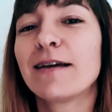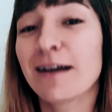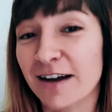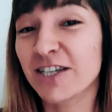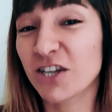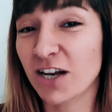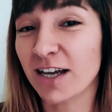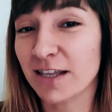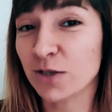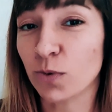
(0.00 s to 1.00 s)
I do like
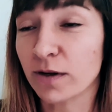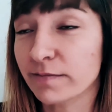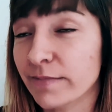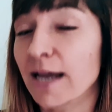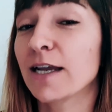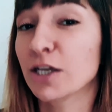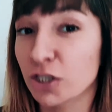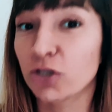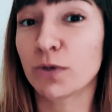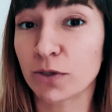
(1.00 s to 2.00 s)
this one and I do
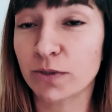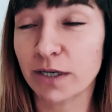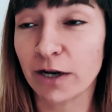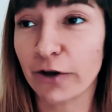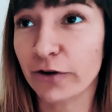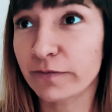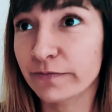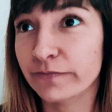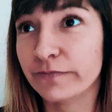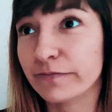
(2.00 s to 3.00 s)
use it a lot.
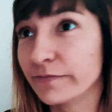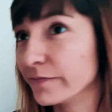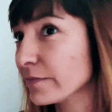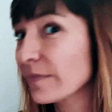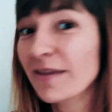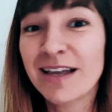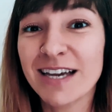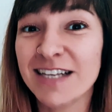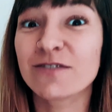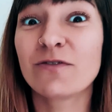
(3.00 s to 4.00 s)

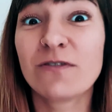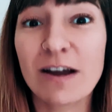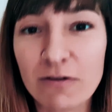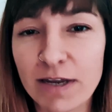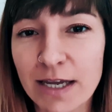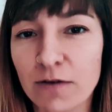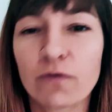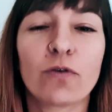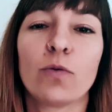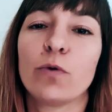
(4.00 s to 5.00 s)
It's very
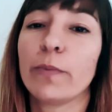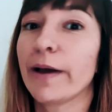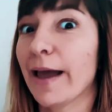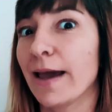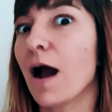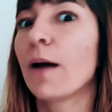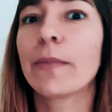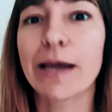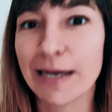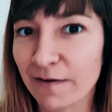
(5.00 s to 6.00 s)
informal, but hey, I'm
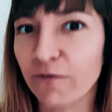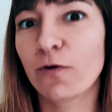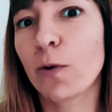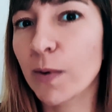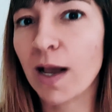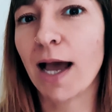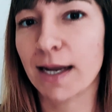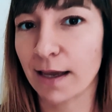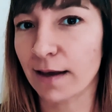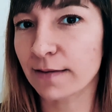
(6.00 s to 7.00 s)
an informal kind of
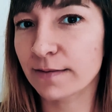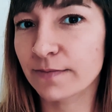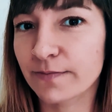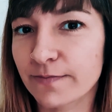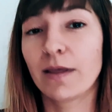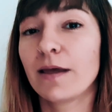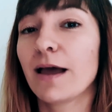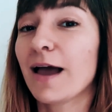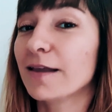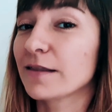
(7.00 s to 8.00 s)
girl.
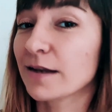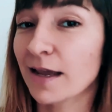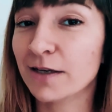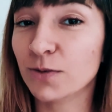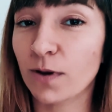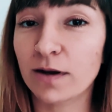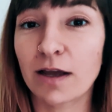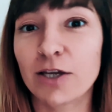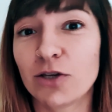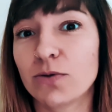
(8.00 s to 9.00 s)
And the next one I
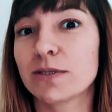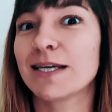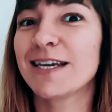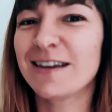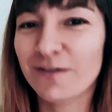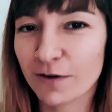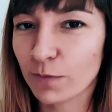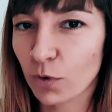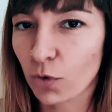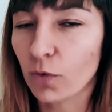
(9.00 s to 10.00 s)
use even
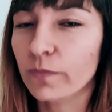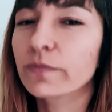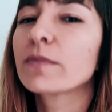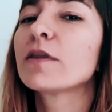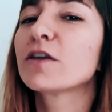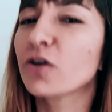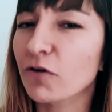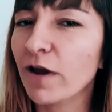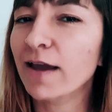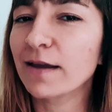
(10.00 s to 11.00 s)
more. You're
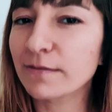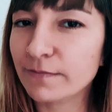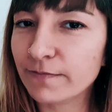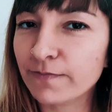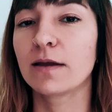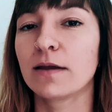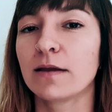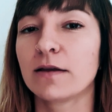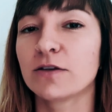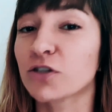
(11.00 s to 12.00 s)
right?
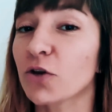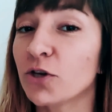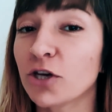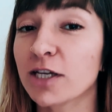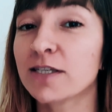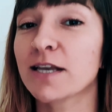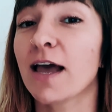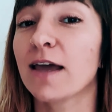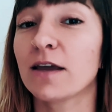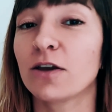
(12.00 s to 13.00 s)
So you can
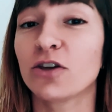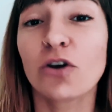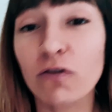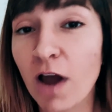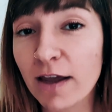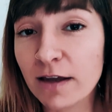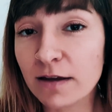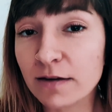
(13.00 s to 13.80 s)
say, you're right?